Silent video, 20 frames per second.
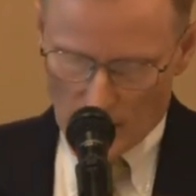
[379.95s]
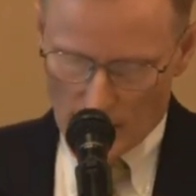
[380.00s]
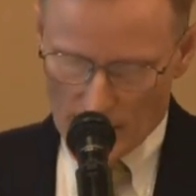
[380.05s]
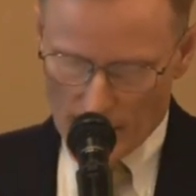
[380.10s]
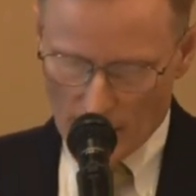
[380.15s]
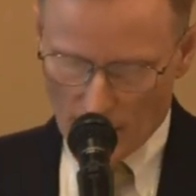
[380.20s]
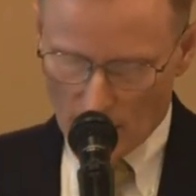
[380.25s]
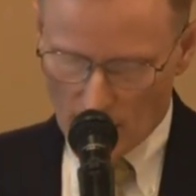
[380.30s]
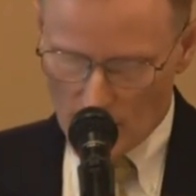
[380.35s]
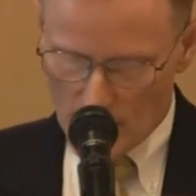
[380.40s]

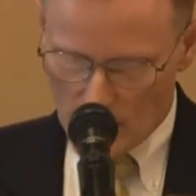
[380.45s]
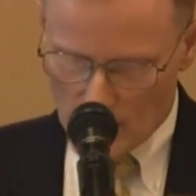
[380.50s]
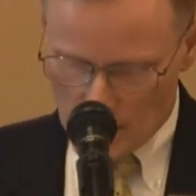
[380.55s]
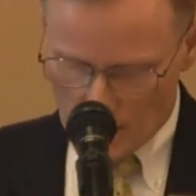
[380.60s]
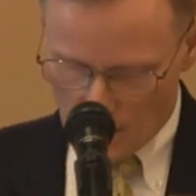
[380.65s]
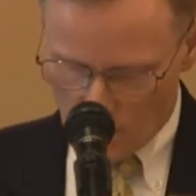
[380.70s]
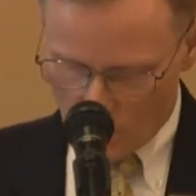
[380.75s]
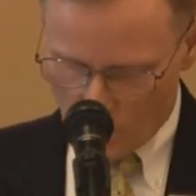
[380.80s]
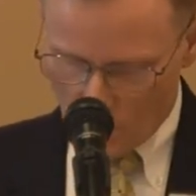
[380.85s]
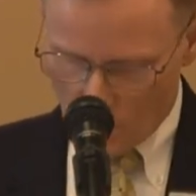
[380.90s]
Now,
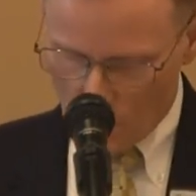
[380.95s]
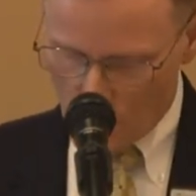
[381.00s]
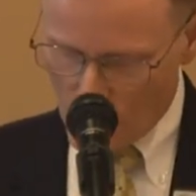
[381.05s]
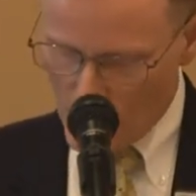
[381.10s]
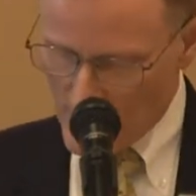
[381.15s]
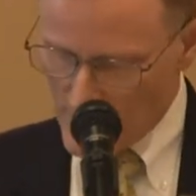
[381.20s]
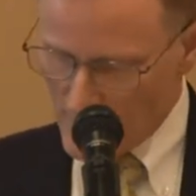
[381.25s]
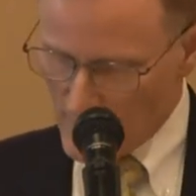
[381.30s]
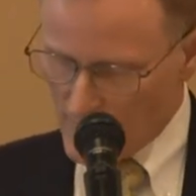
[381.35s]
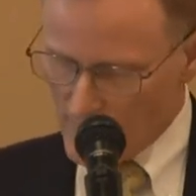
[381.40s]

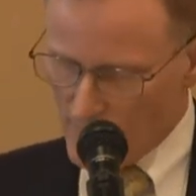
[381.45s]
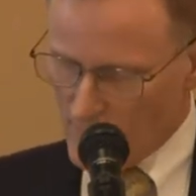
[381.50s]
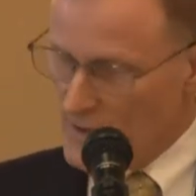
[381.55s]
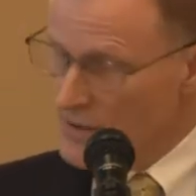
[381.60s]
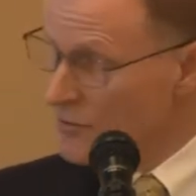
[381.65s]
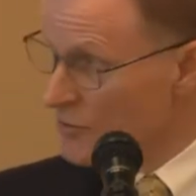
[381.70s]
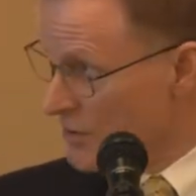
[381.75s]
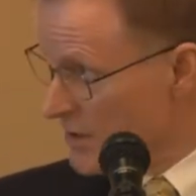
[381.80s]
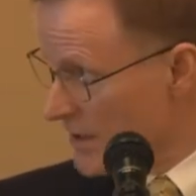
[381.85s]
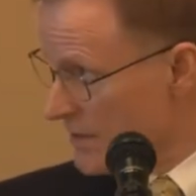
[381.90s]

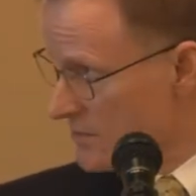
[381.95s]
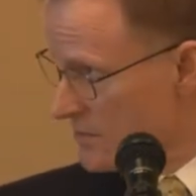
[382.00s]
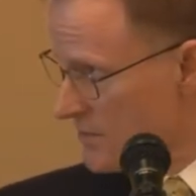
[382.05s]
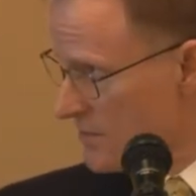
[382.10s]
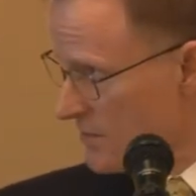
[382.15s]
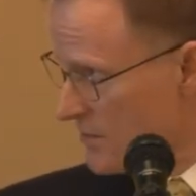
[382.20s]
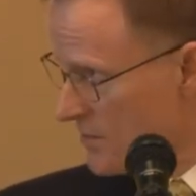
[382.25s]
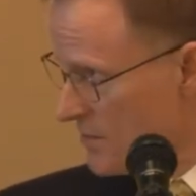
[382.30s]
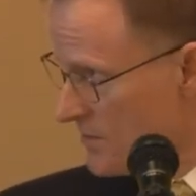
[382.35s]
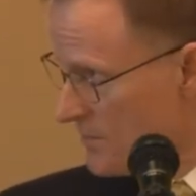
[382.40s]
then you get to
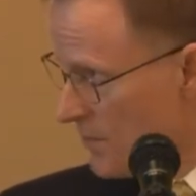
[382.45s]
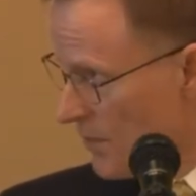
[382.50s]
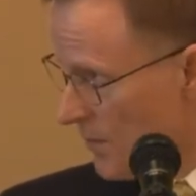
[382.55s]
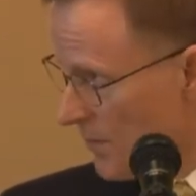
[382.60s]
the good